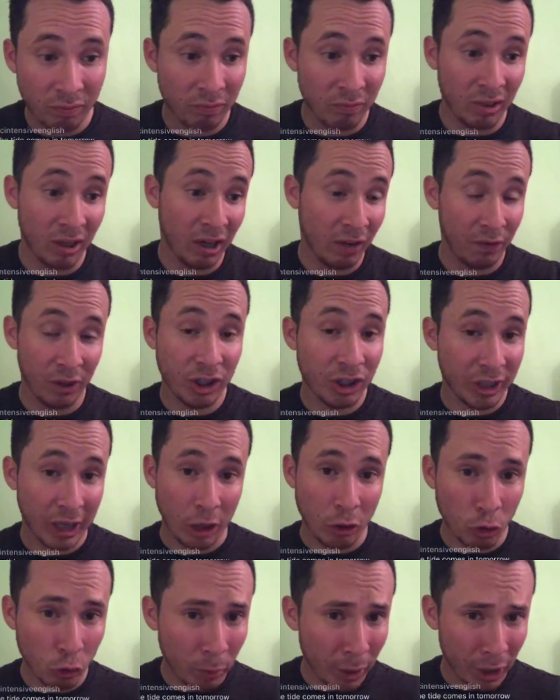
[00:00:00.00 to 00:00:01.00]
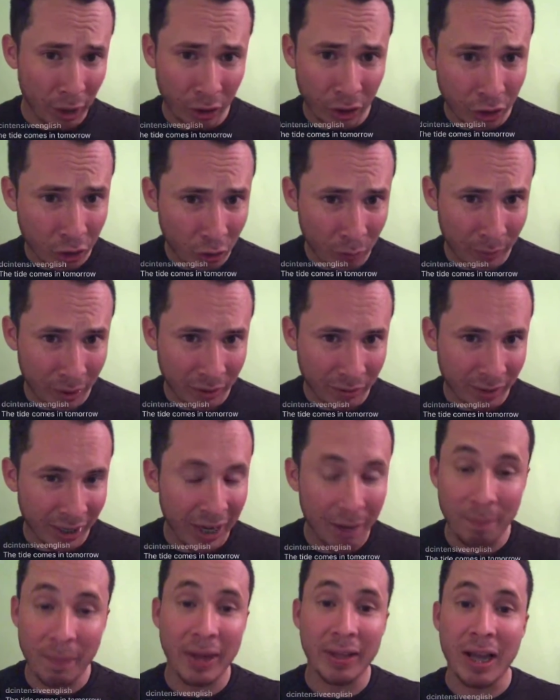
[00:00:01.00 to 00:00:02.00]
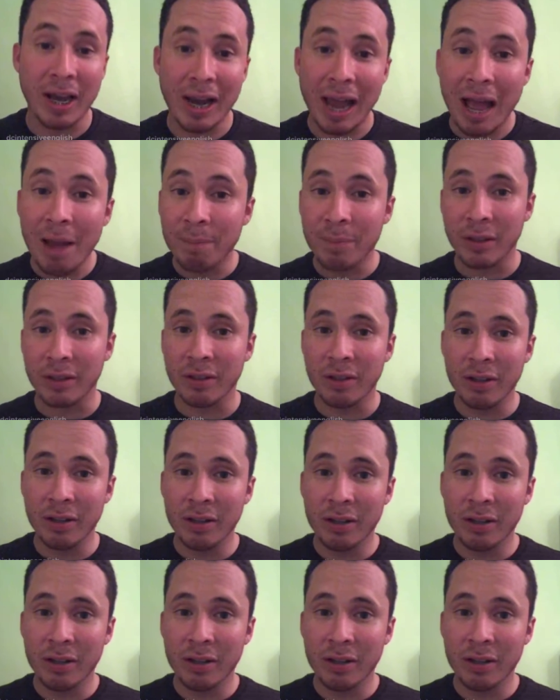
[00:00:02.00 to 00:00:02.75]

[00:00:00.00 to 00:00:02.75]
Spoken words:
if it's scheduled by a human, it may not happen.